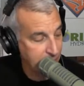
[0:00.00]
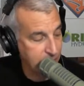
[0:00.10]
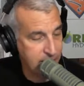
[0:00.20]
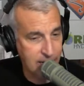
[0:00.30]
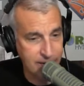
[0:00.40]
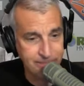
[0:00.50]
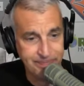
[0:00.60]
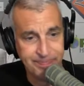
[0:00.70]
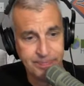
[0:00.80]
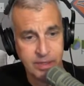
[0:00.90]
Okay.
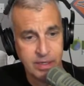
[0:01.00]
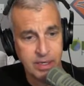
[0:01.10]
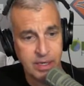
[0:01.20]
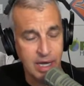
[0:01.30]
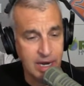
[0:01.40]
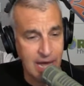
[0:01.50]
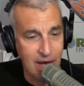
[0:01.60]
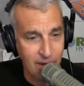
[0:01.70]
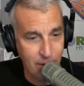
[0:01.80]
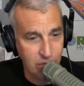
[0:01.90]
And
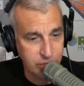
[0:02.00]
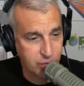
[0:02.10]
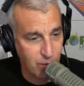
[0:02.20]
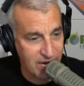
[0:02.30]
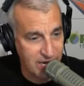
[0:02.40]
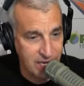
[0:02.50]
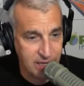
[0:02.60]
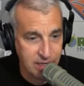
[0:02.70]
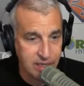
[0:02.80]
now I'm all sweaty.